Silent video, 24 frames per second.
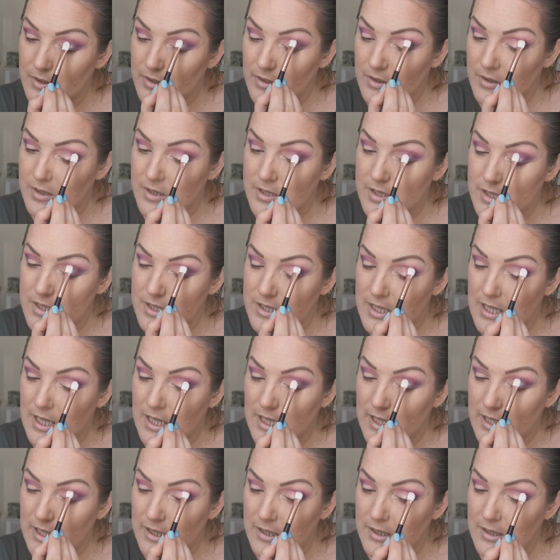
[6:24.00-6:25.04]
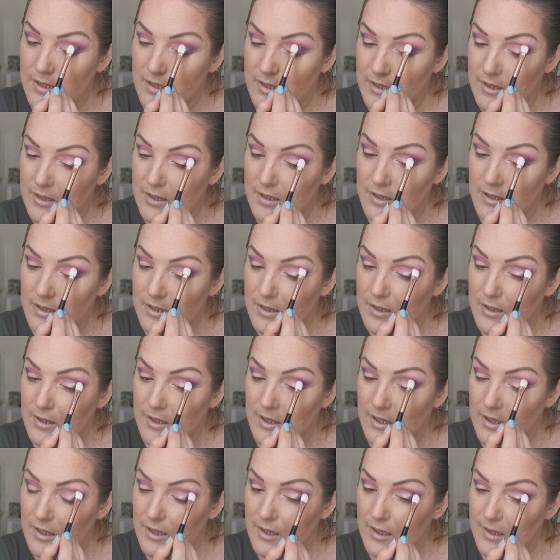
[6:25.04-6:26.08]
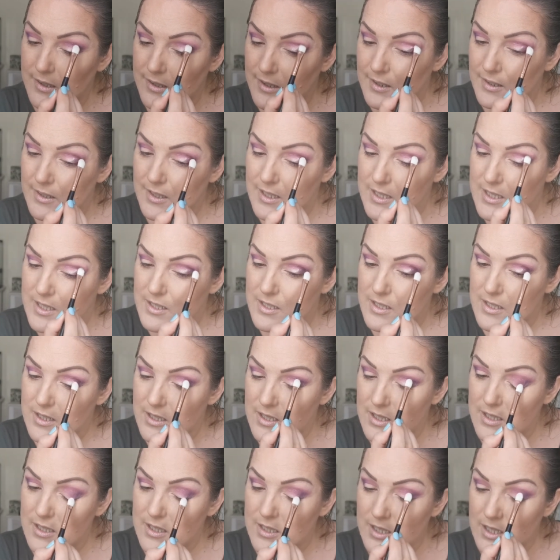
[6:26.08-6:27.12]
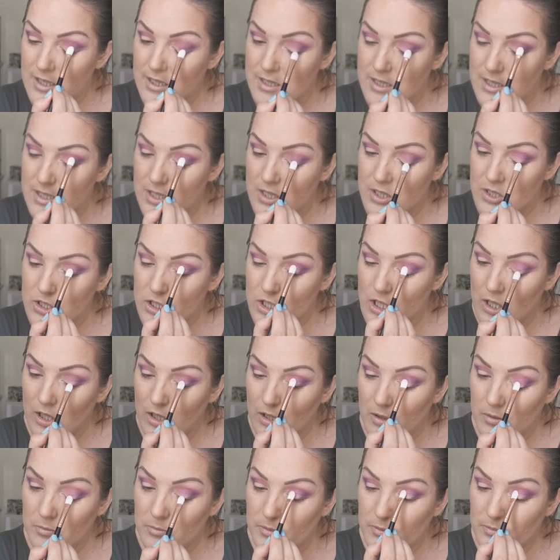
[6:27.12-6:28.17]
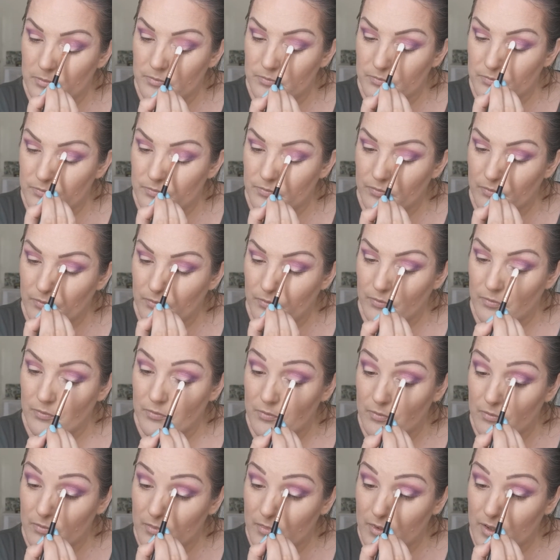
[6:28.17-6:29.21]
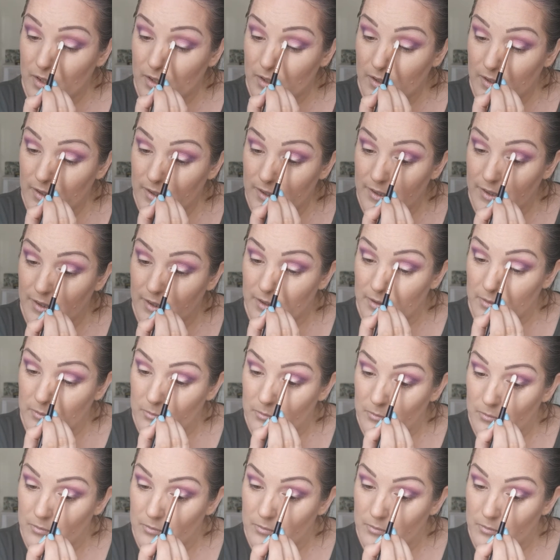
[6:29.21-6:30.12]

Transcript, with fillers: Because uh, I think this, this does the job, kind of.